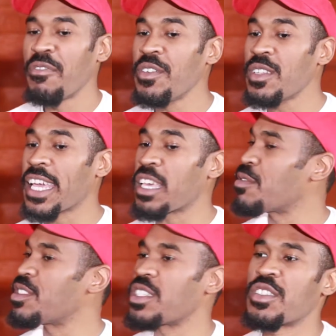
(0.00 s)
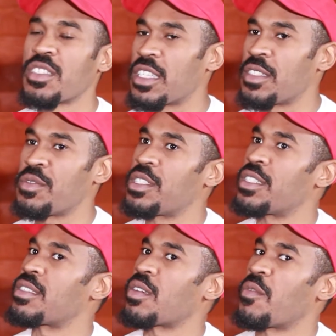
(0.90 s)
feel like it was
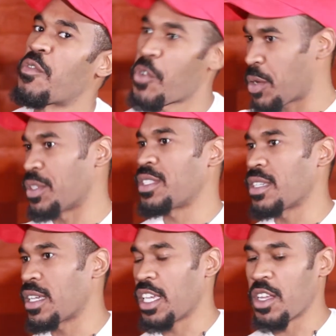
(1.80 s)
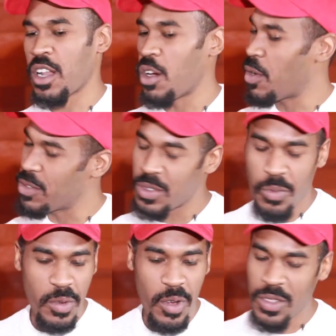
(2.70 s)
just frequency. You know,
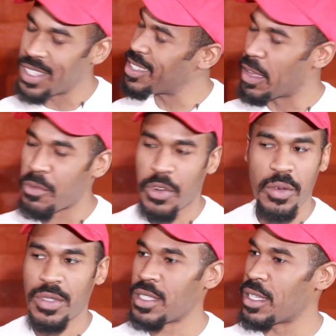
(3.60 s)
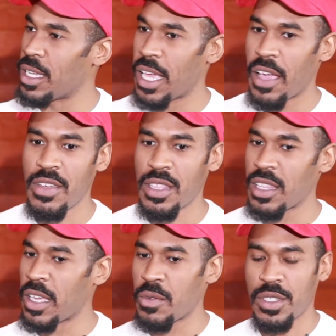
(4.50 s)
we were on the same frequency.
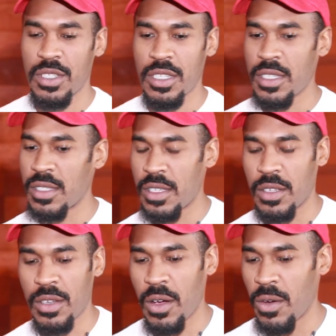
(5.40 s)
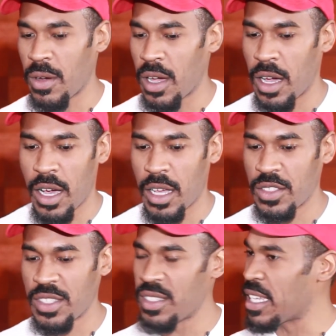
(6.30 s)
Everything was just, you know,
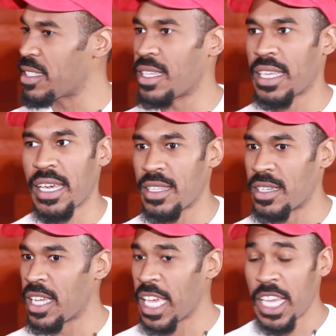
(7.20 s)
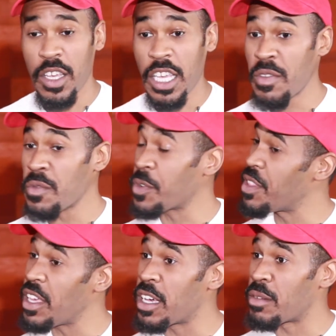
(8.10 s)
synced together. Even for
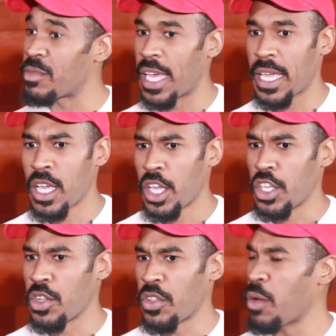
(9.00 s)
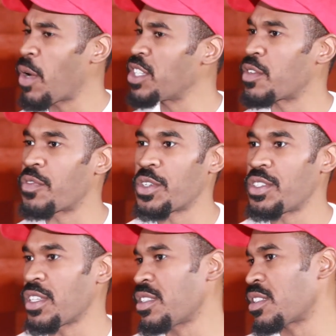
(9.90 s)
them, like, you know, they watched the first
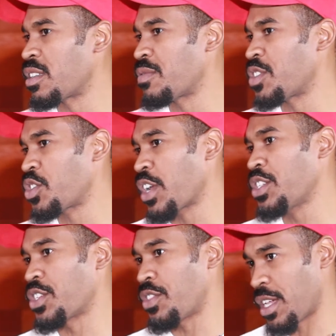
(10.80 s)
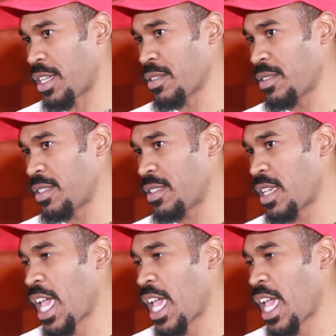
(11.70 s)
season of Stranger Things,